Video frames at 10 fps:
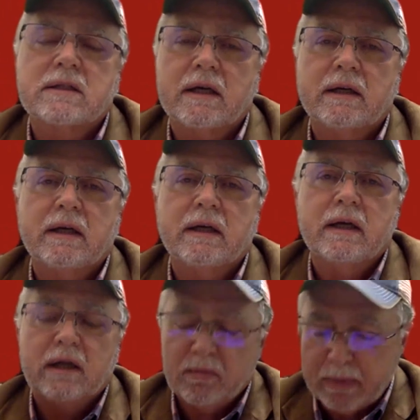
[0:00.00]
said
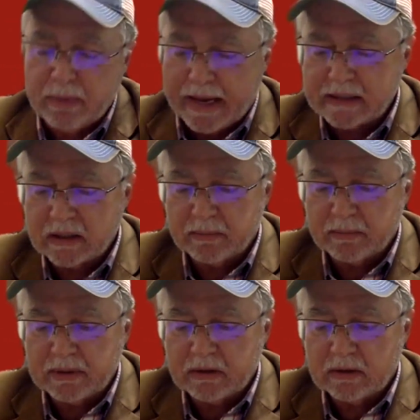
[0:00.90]
Bad
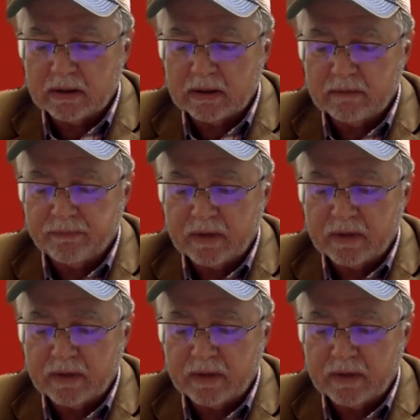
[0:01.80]
Company on it.